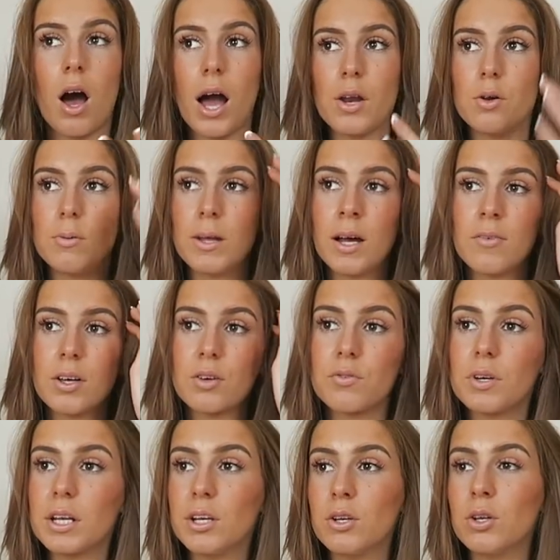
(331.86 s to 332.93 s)
I normally have like a
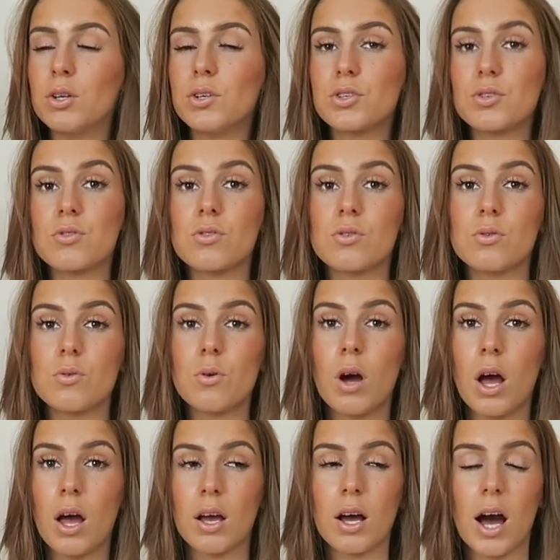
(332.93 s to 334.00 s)
really neutral
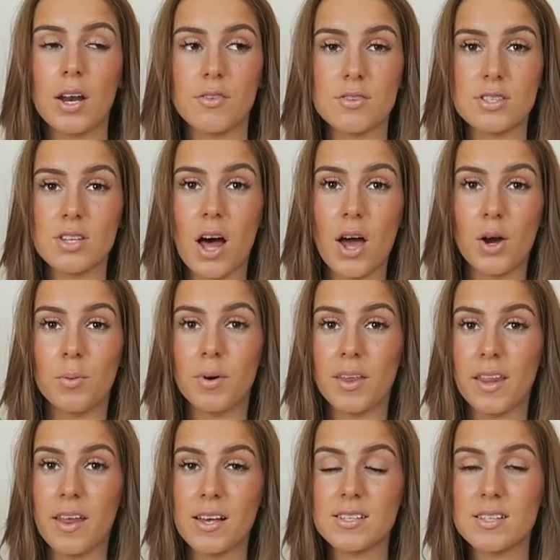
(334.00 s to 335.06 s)
kind of style but
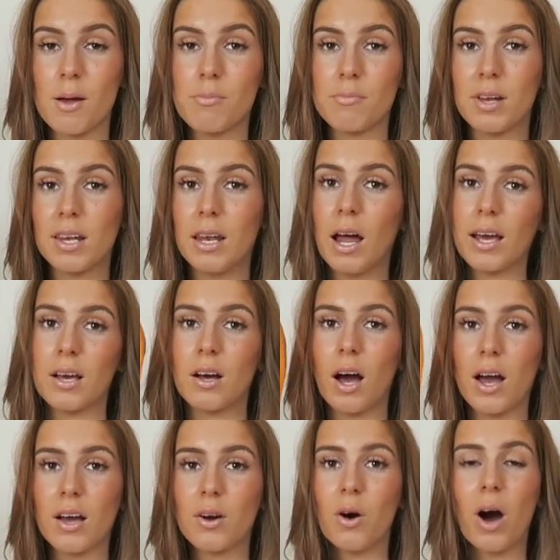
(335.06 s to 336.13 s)
then there's some like
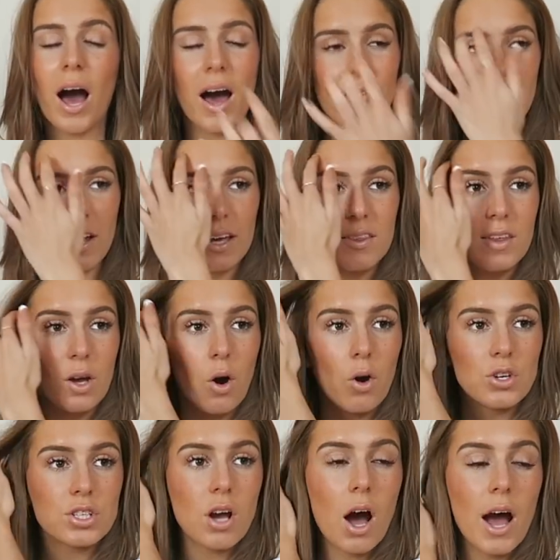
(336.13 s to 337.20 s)
I have like the
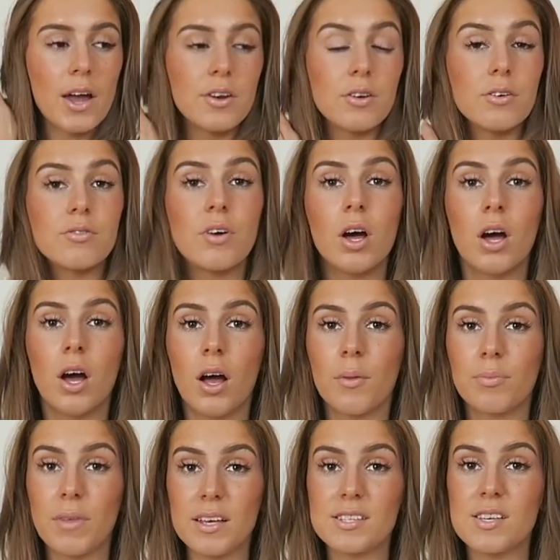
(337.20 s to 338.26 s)
odd kind of
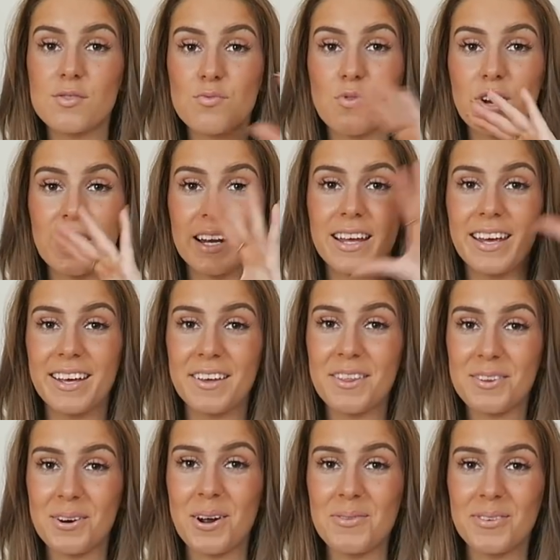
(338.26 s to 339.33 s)
this is really
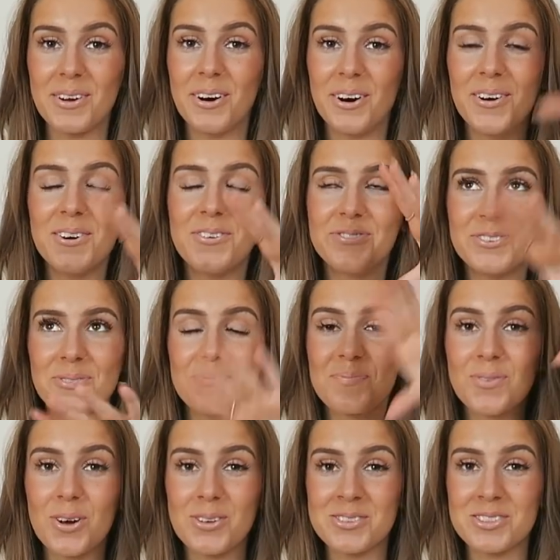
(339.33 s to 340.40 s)
throwing me off.
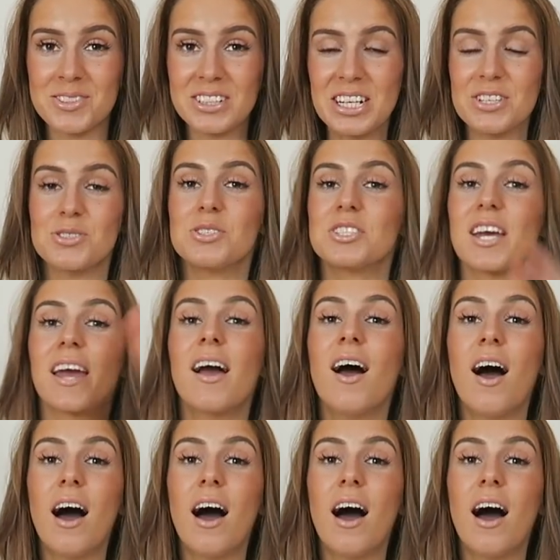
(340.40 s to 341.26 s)
Concentrate Georgie.